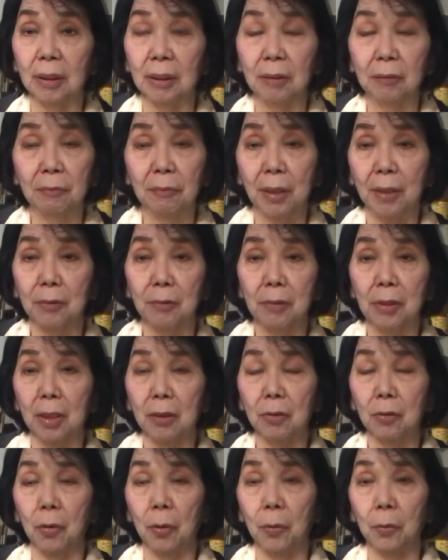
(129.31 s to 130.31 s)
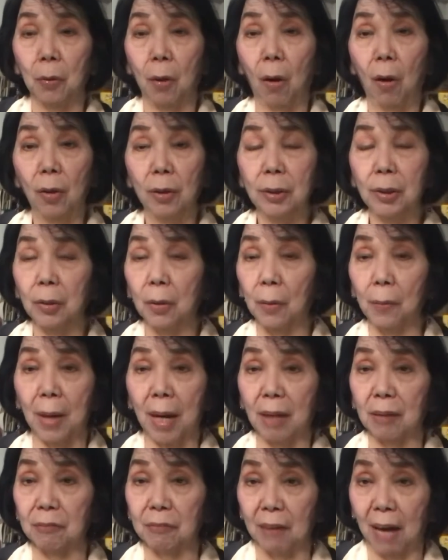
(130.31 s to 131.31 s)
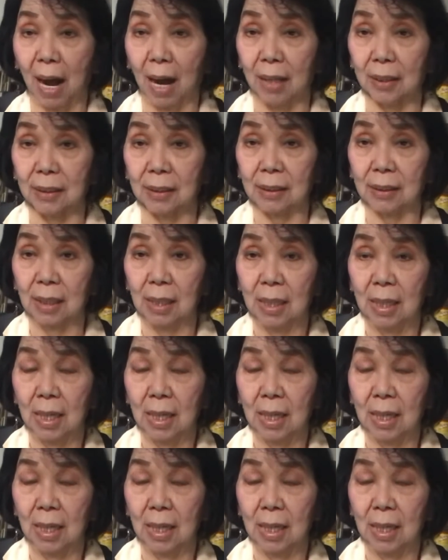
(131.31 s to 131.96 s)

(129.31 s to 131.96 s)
if I do not know all the correct facts?